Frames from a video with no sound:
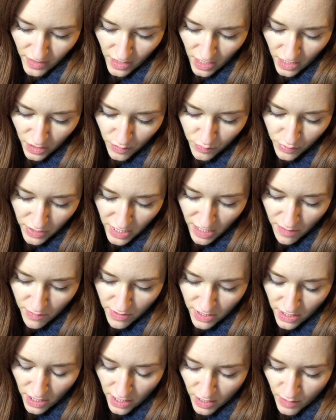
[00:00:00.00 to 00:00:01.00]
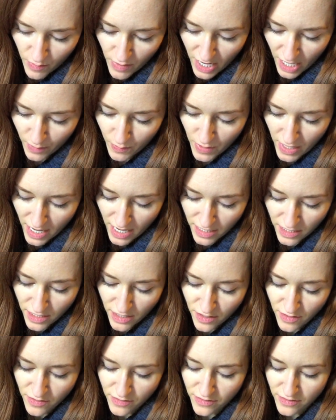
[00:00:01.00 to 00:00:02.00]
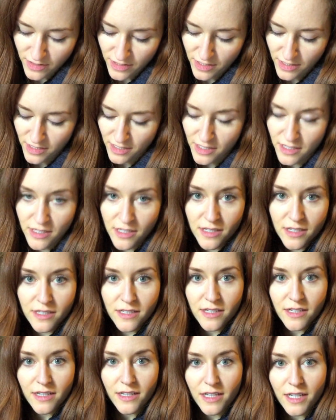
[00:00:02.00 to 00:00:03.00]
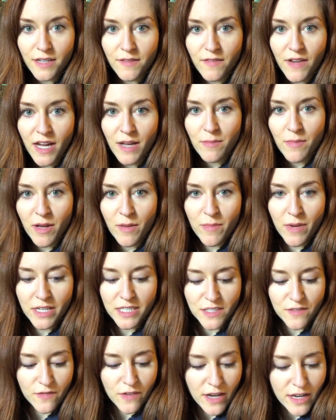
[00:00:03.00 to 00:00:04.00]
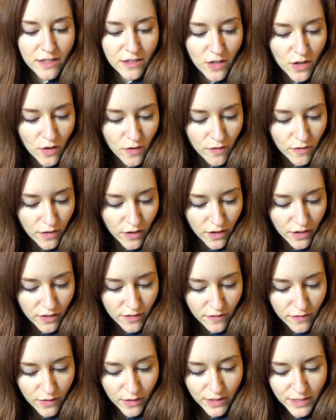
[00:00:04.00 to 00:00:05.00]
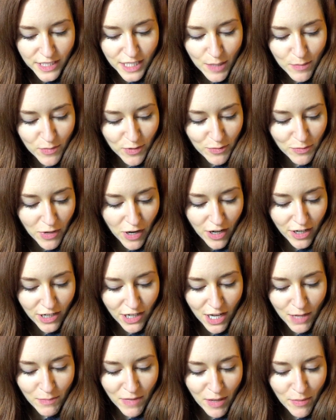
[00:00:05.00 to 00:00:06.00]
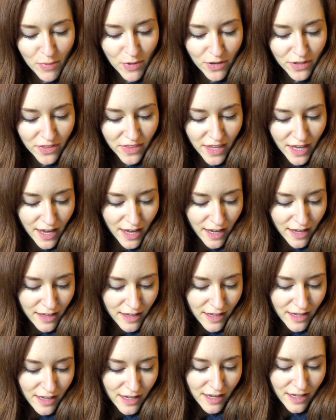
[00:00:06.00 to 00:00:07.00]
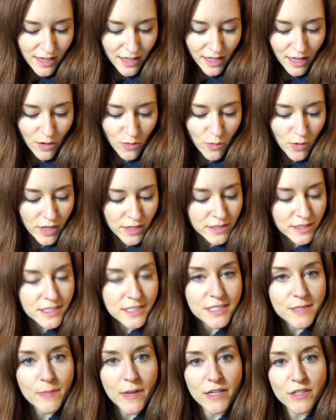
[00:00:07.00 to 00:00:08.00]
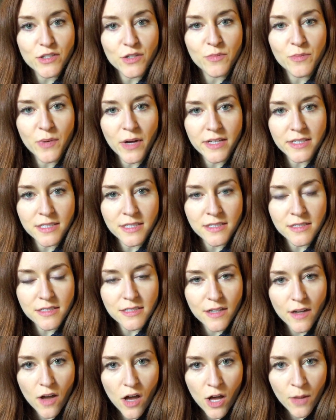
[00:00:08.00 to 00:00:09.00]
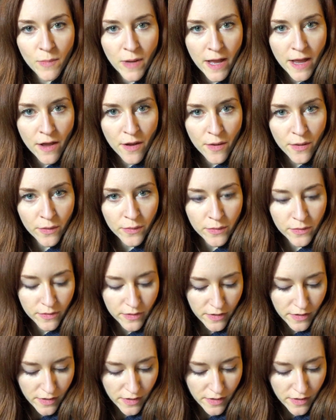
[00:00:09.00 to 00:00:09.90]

I could play with it on the back patio. I could invite my best friend over for a slumber party on my birthday and get one special present to call my own.